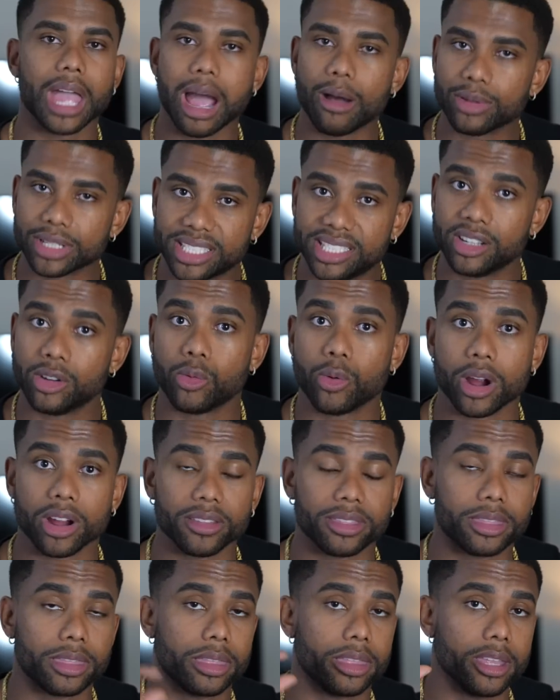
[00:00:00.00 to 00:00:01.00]
I would still wear
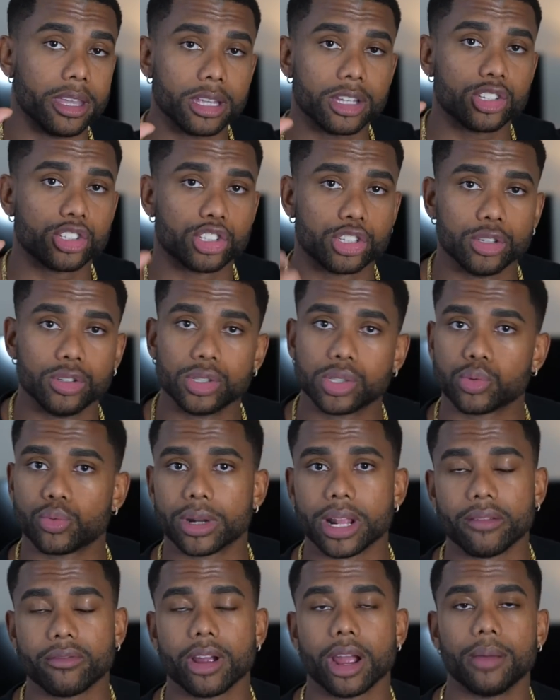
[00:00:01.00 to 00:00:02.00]
thick shoes
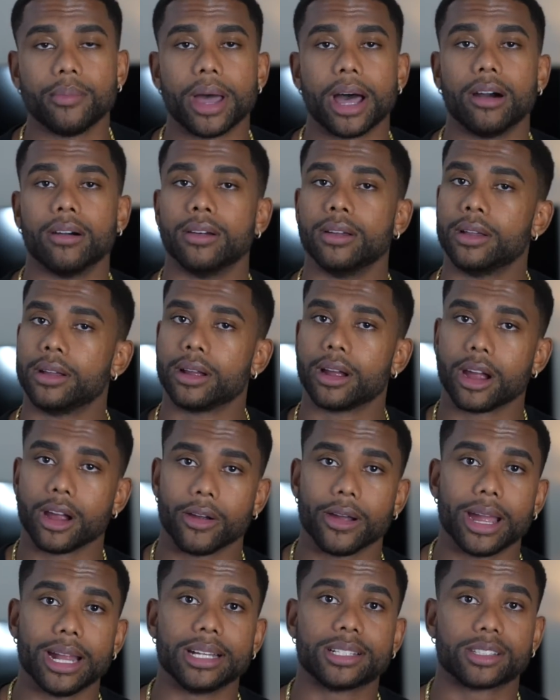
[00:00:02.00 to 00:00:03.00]
whenever I'm out. All
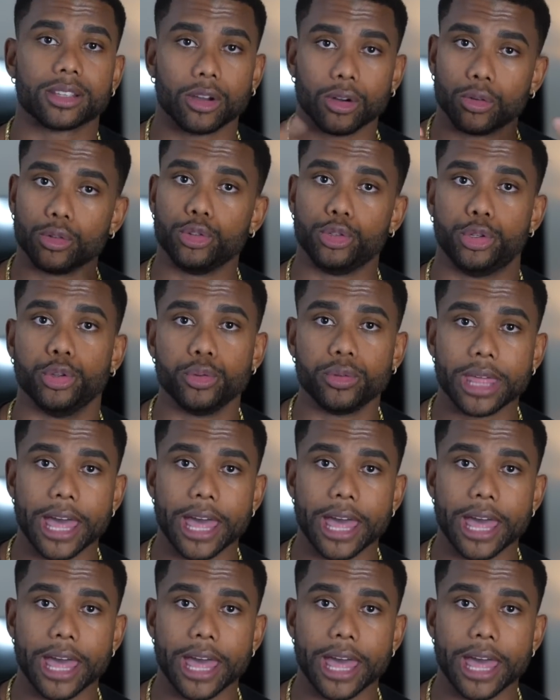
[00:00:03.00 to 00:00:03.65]
right, so do